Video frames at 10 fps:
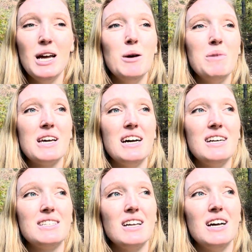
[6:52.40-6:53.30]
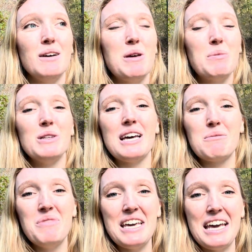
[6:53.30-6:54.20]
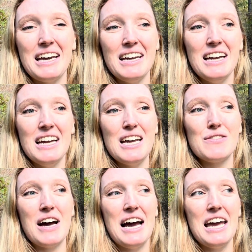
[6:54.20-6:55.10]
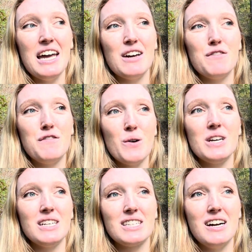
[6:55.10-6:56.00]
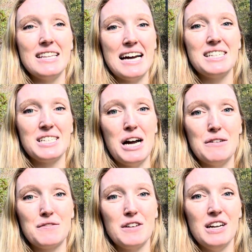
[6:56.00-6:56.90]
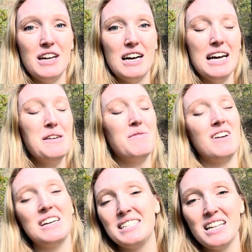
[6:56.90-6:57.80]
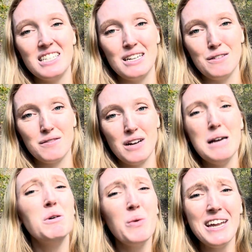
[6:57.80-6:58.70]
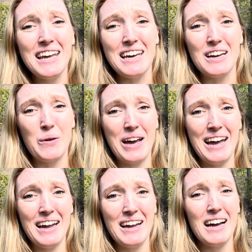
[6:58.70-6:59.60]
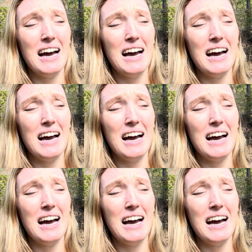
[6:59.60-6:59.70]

because people like me, if I focused on that stuff, I am very sensitive. I'm a weenie, okay? I